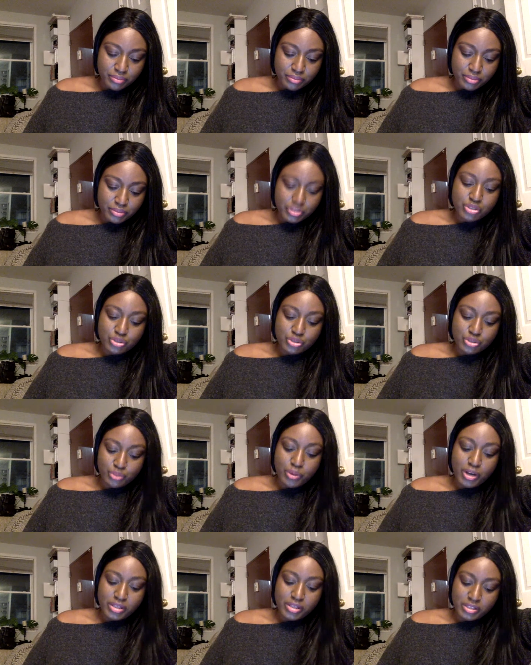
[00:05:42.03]
which is two
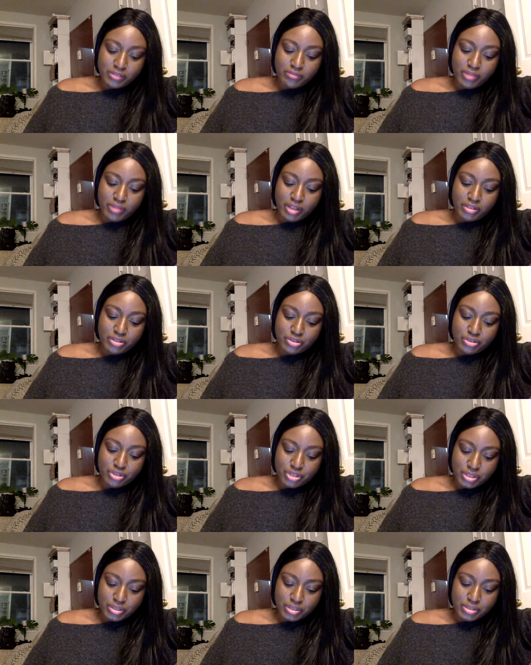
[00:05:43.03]
parts of
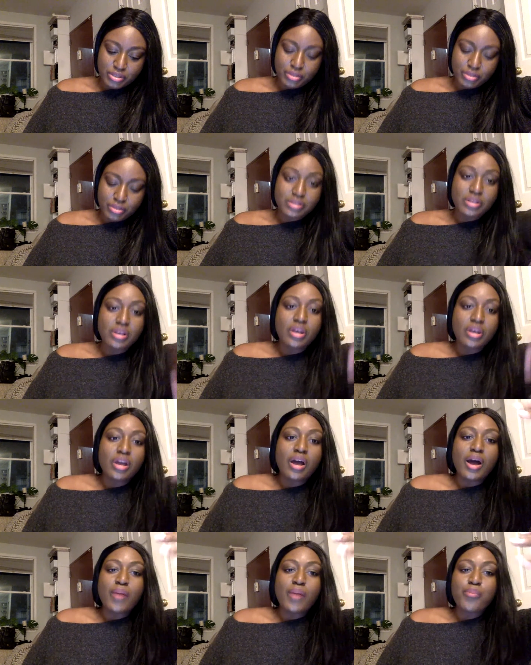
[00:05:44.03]
malnutrition. So there's
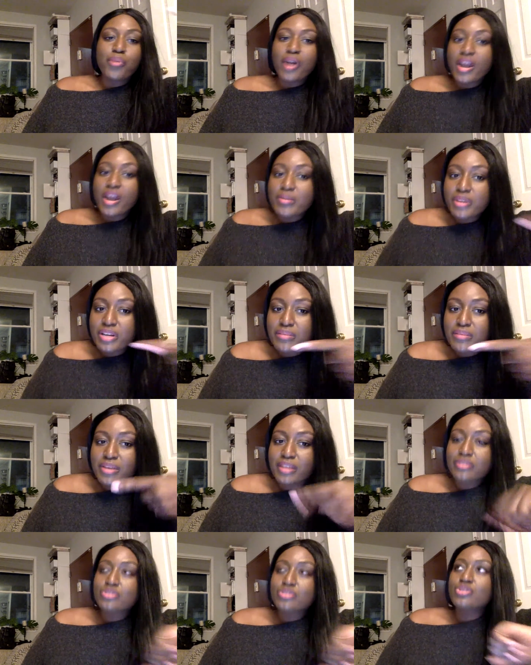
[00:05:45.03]
a primary
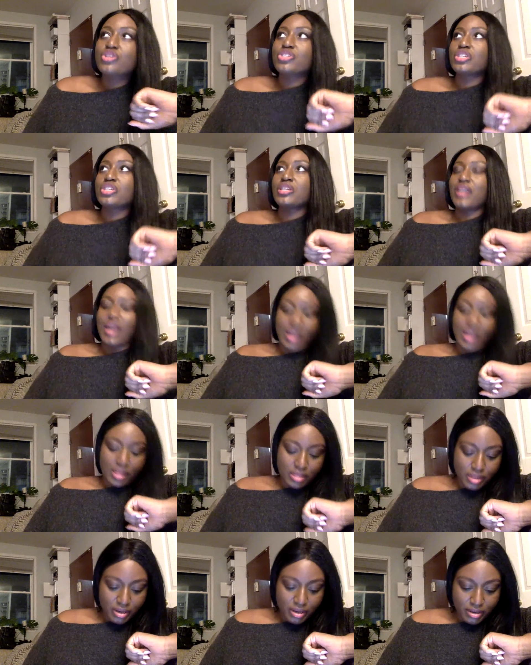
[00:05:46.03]
malnutrition
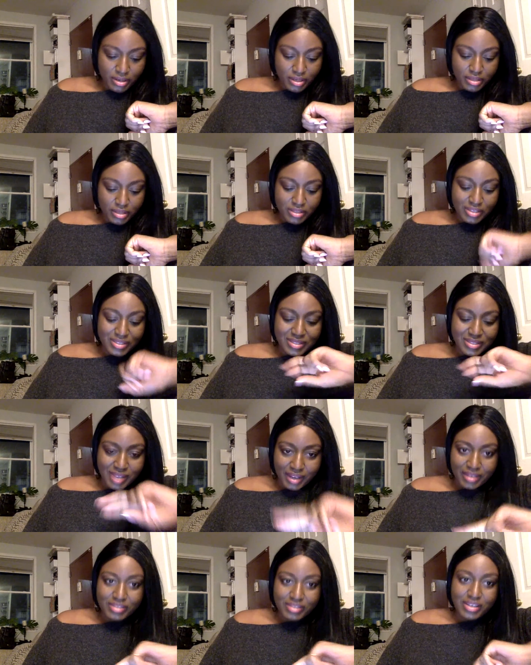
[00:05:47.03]
and there is a
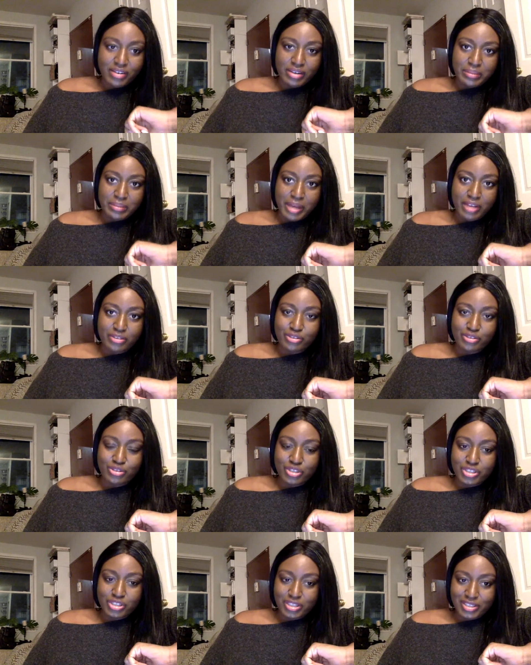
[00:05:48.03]
secondary
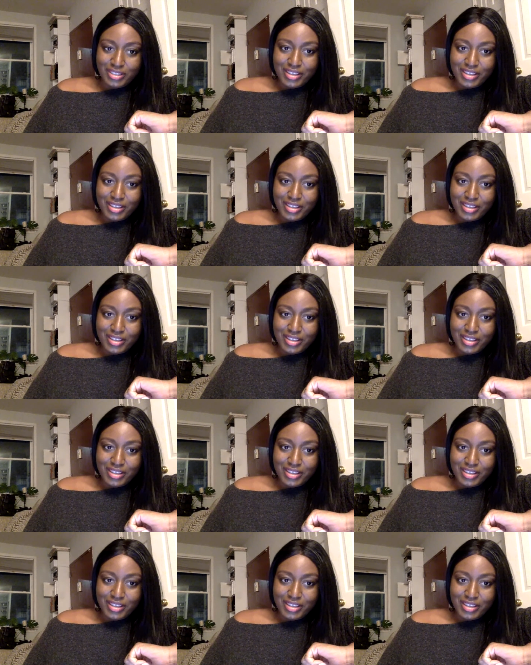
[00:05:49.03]
malnutrition.